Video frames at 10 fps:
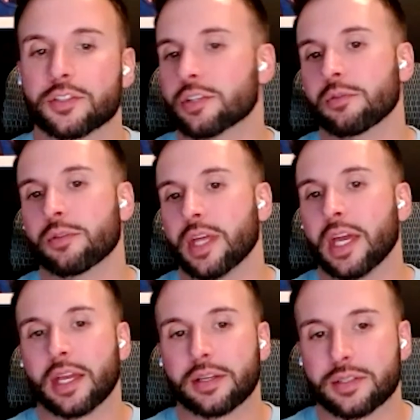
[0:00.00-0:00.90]
two
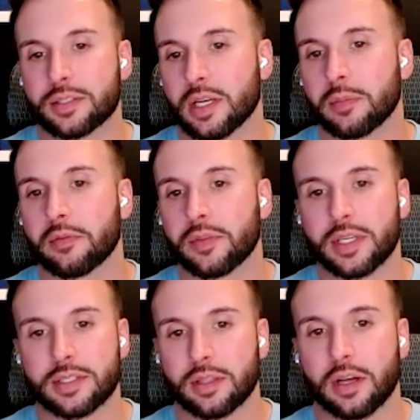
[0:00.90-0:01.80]
things some of
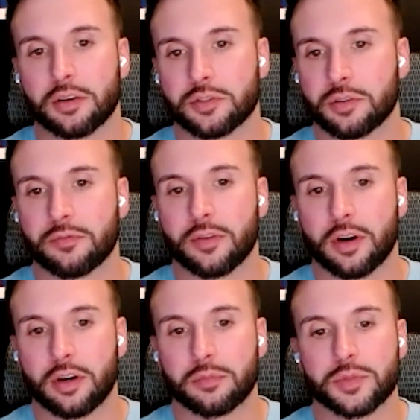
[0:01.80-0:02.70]
these larger
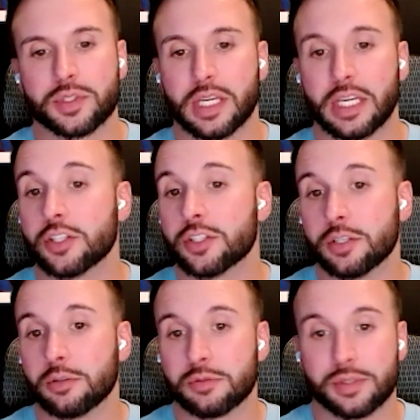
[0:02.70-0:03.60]
firms can
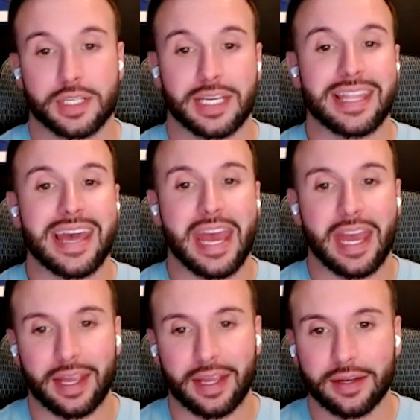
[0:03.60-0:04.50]
do
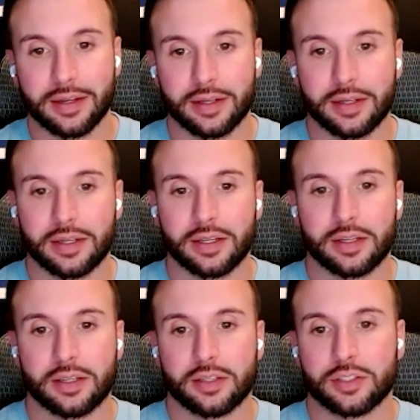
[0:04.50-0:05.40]
today
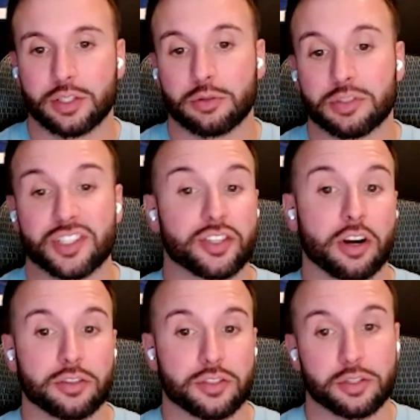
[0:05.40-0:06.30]
to
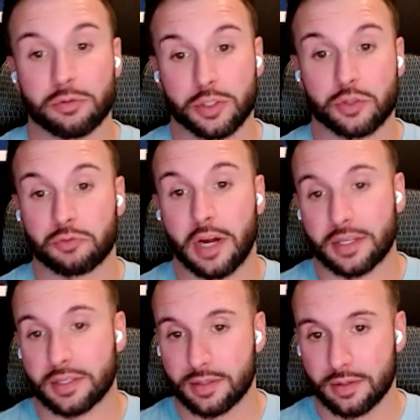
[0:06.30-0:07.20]
start to
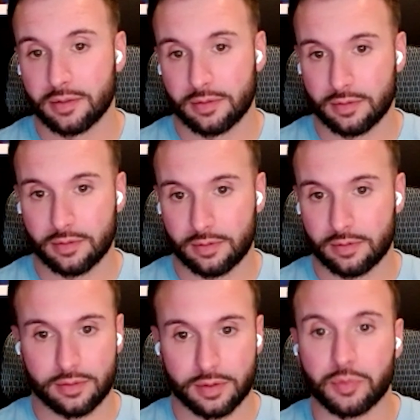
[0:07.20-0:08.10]
address
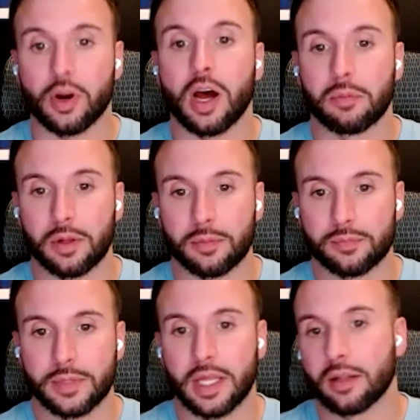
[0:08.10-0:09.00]
the problem?
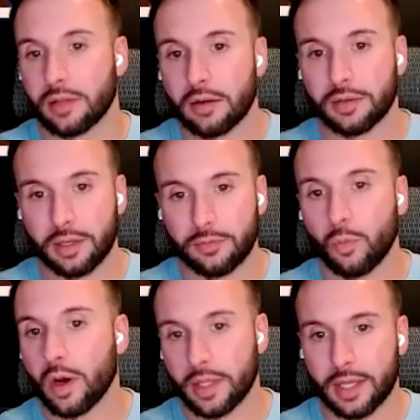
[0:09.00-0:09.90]
And I'll give
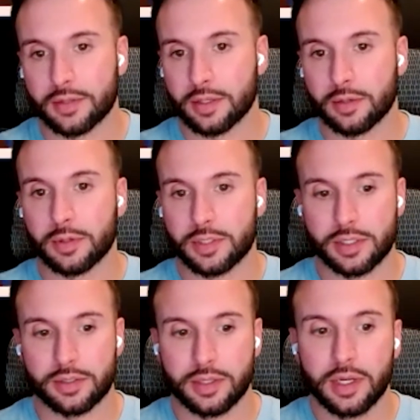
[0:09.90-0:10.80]
one answer, which
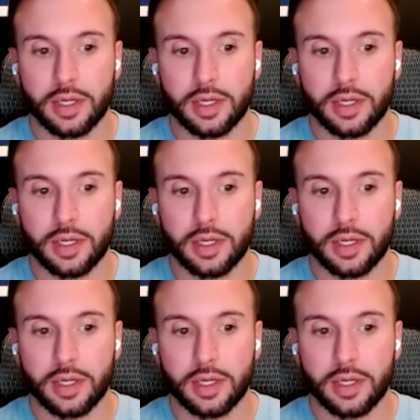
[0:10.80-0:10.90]
is